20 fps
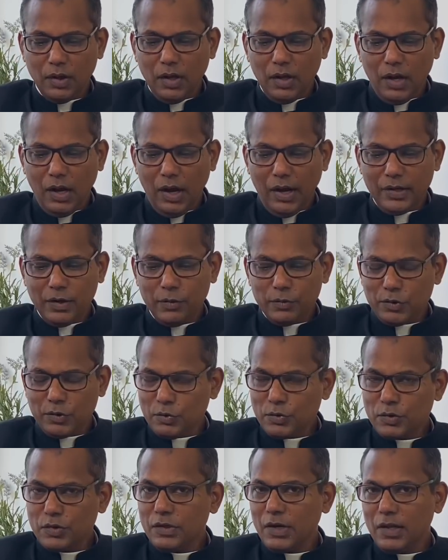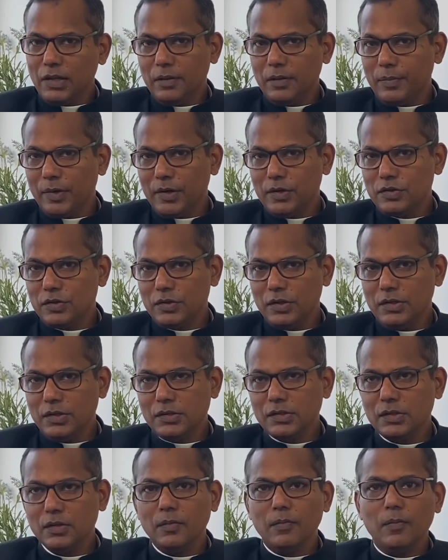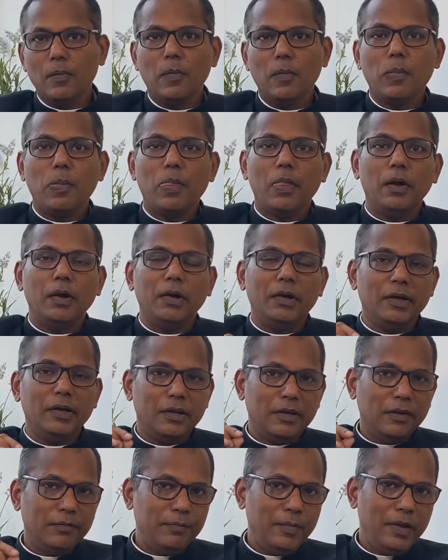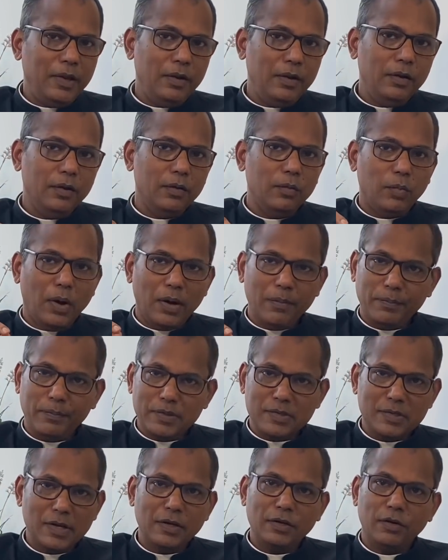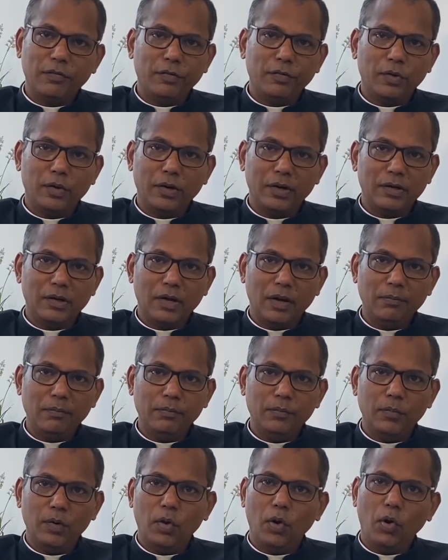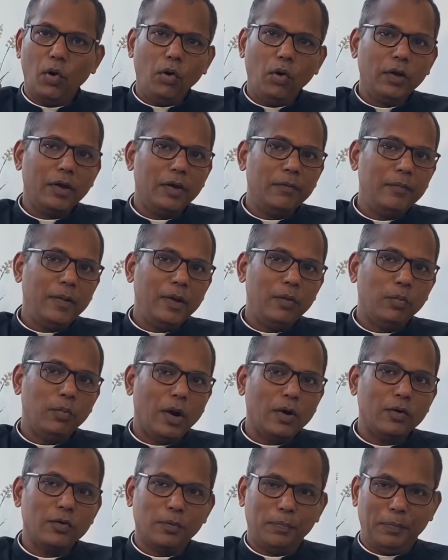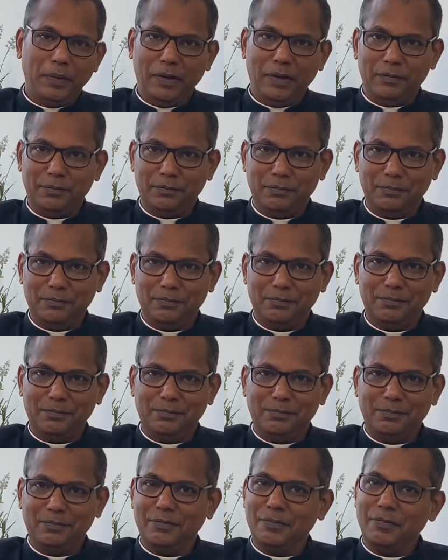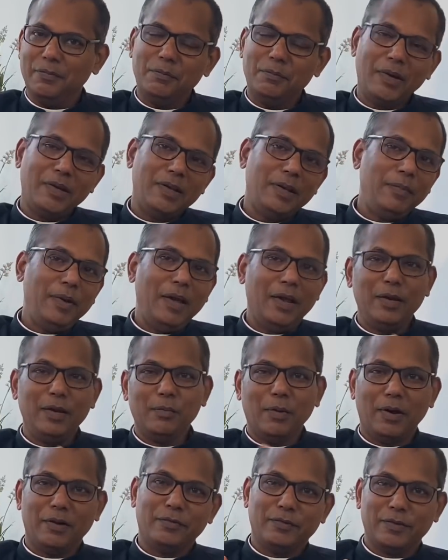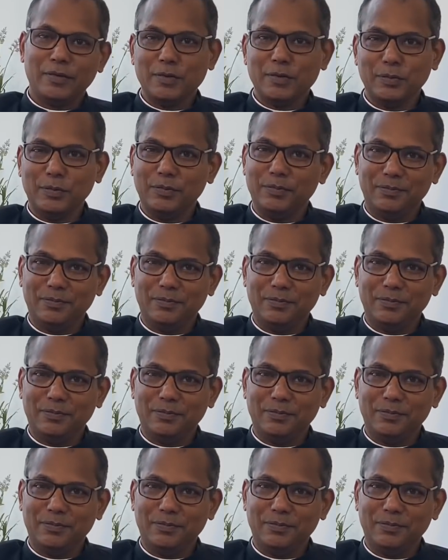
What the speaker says: I used to tell the parishioners, give me 1% of your income or give me 1 rupee, but give me any one of the two.